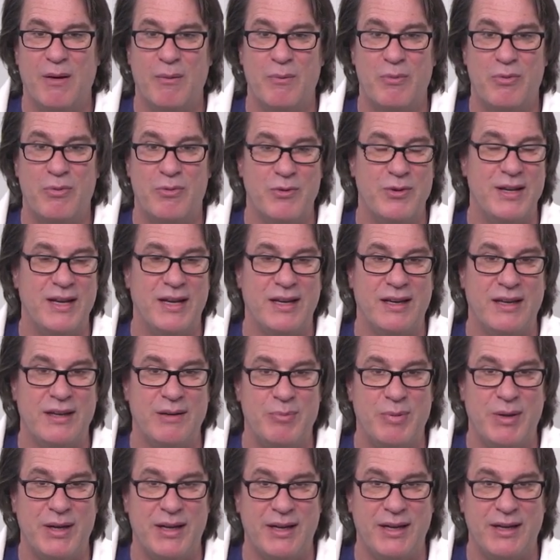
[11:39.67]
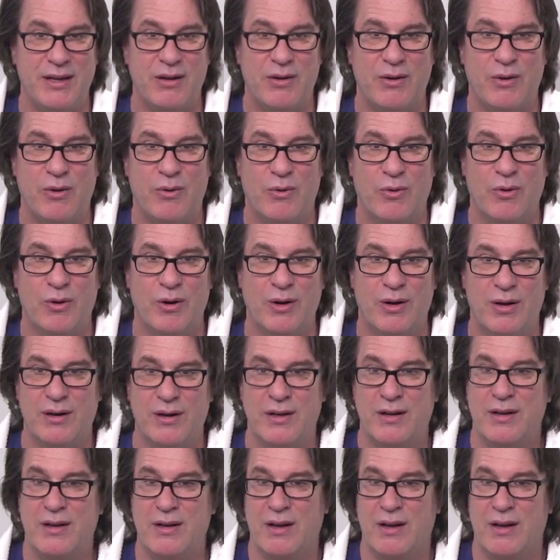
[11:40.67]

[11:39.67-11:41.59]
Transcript: through DEP, or